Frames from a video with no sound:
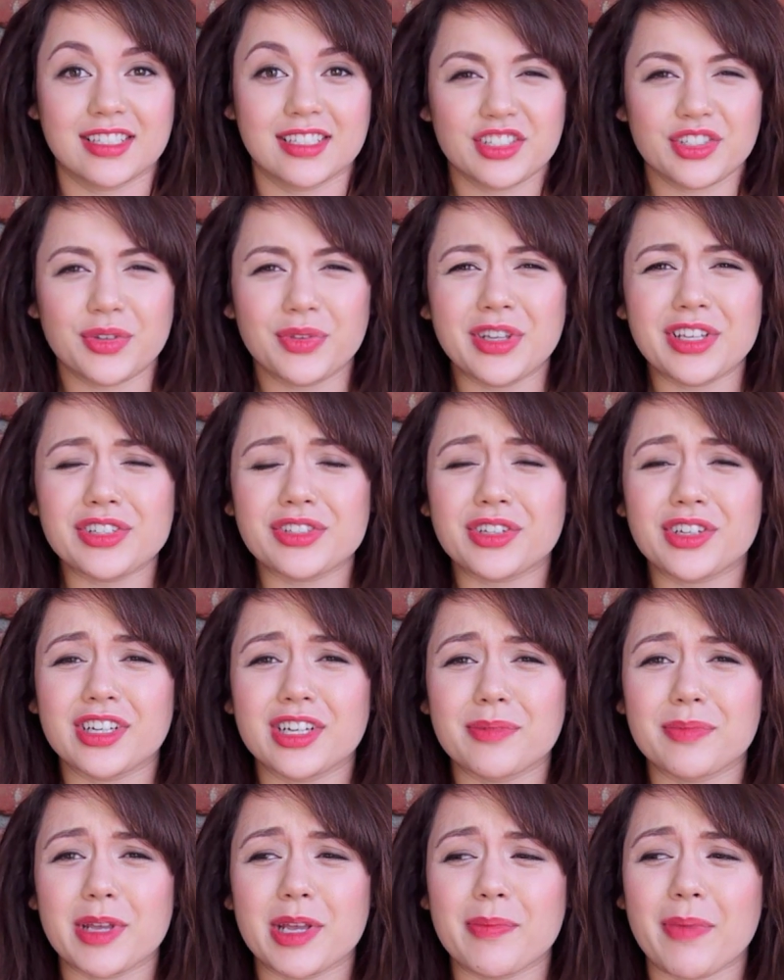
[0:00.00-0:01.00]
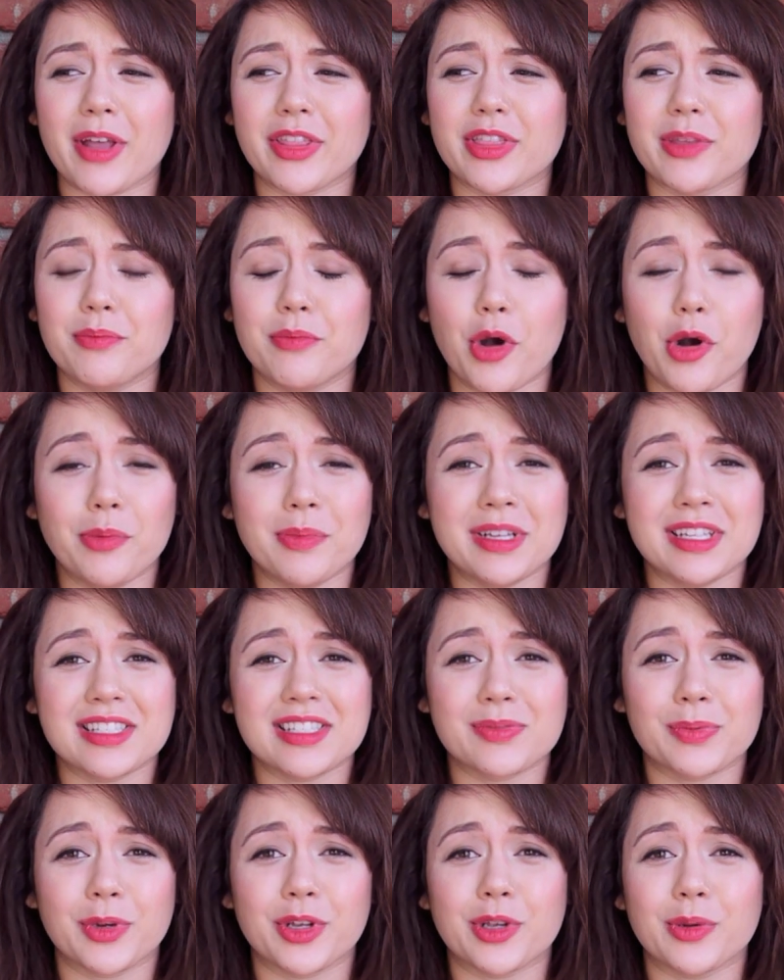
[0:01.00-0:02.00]
So these are going to be about the
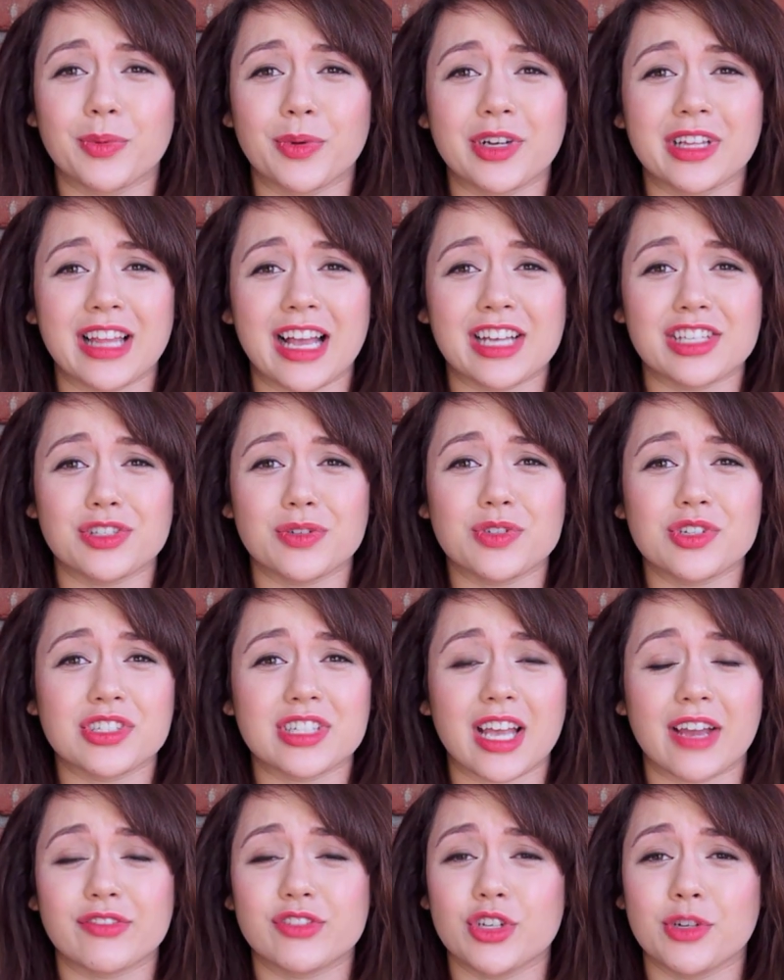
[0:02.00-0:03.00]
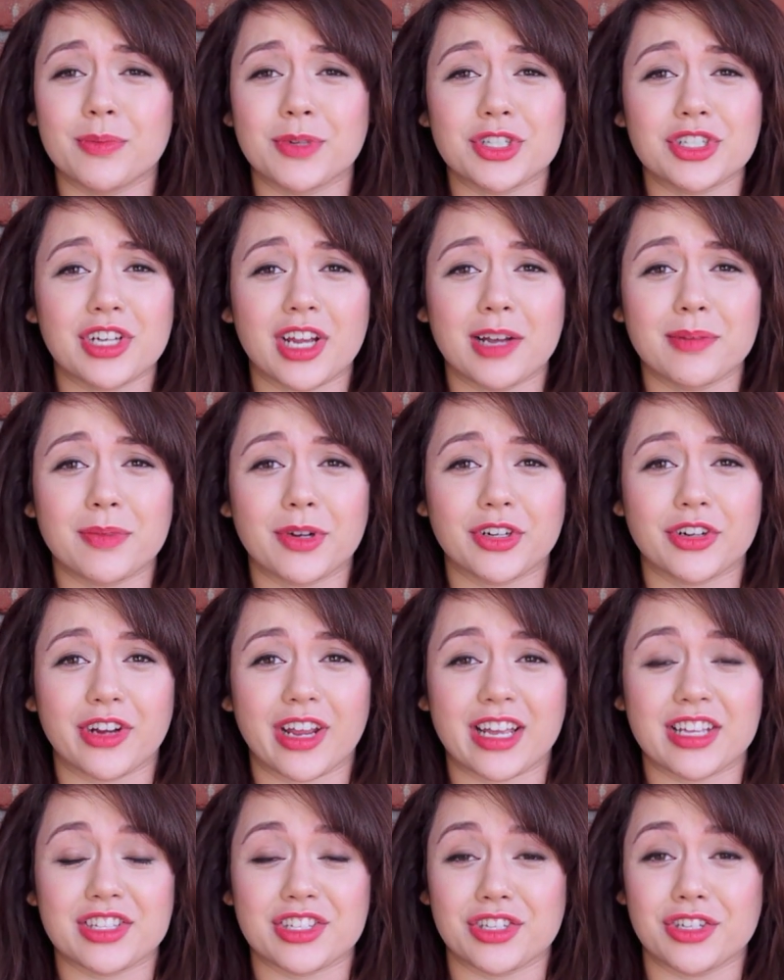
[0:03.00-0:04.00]
moments where you realize you just have too much time on your
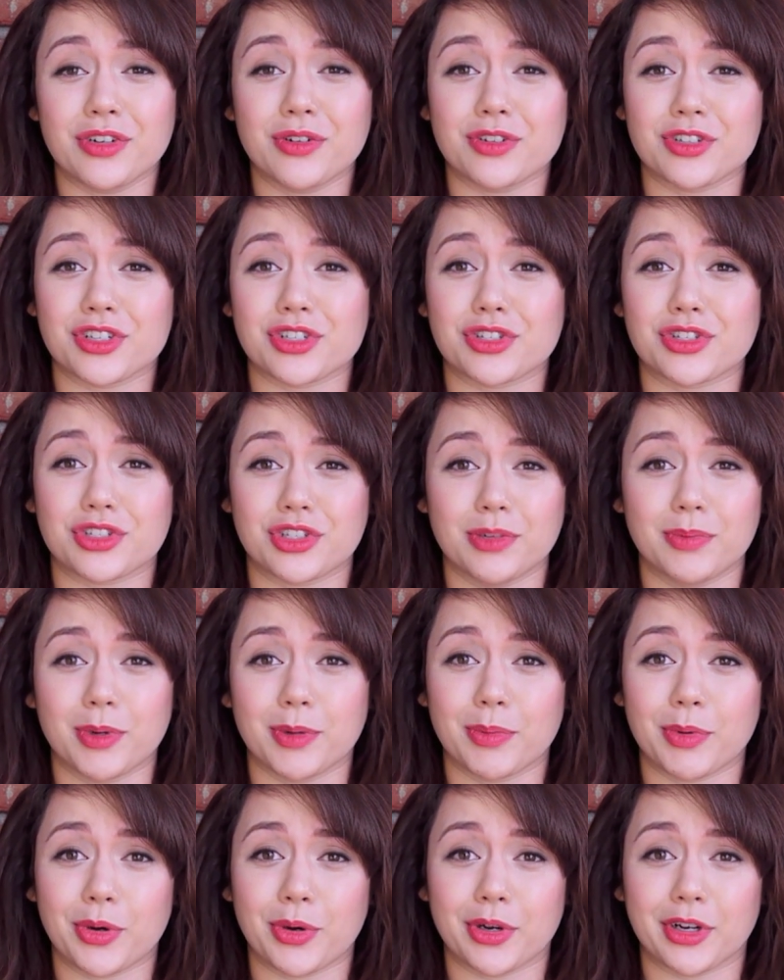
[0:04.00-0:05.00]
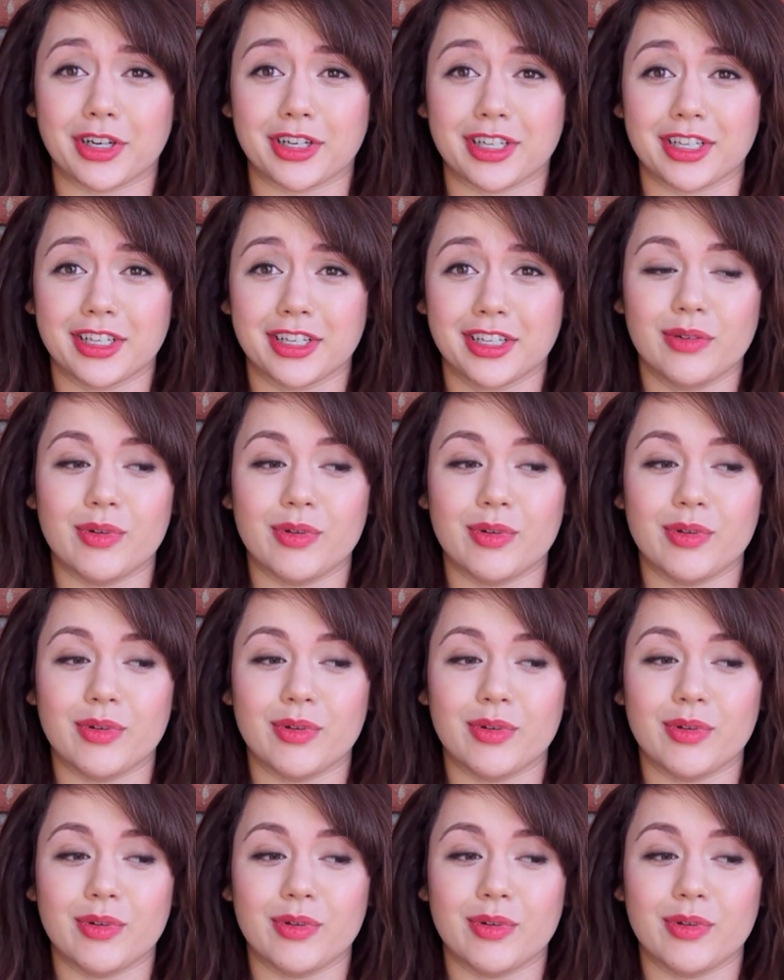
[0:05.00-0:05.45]
hands and you're just super bored.